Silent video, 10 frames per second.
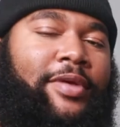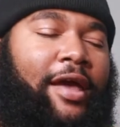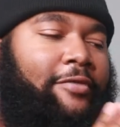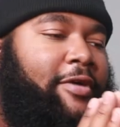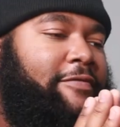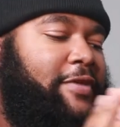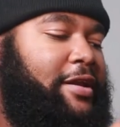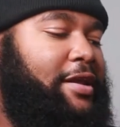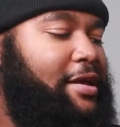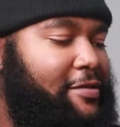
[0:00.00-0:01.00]
Can't wait for the
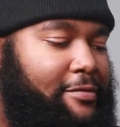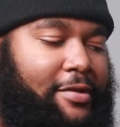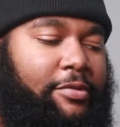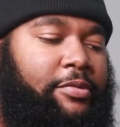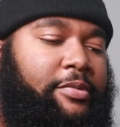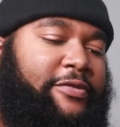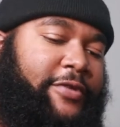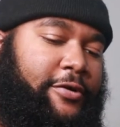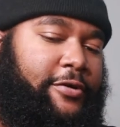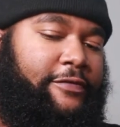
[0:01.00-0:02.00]
next one. Let me put my
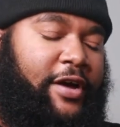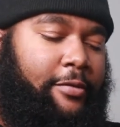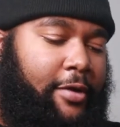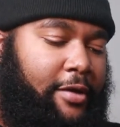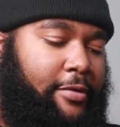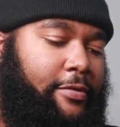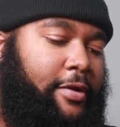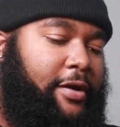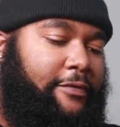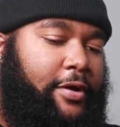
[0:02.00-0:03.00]
phone on vibrate
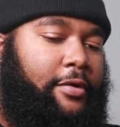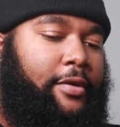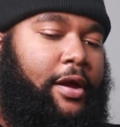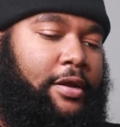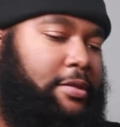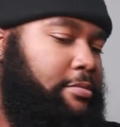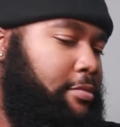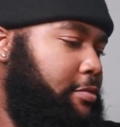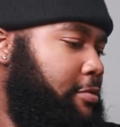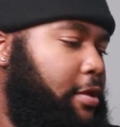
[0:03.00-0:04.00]
before I fuck around and
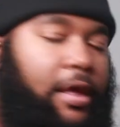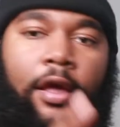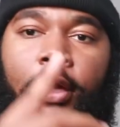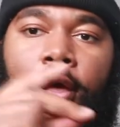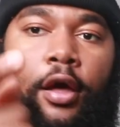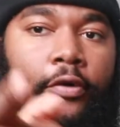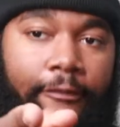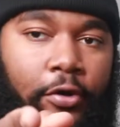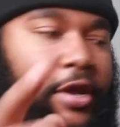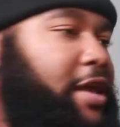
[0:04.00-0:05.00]

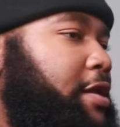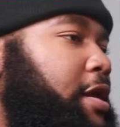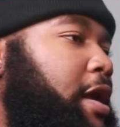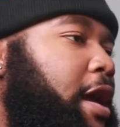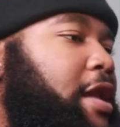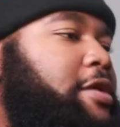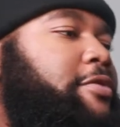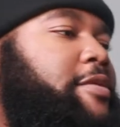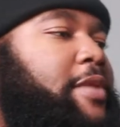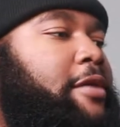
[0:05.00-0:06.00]
forget.
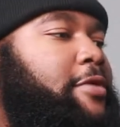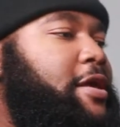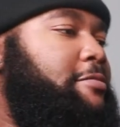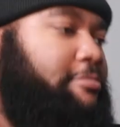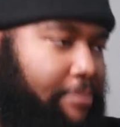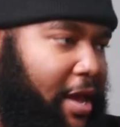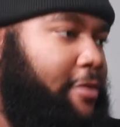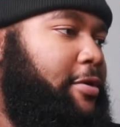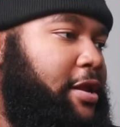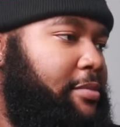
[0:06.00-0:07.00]
Anyway, man, we
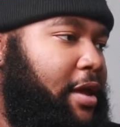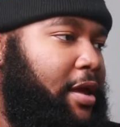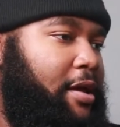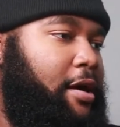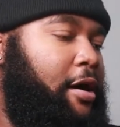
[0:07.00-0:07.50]
back with it, man.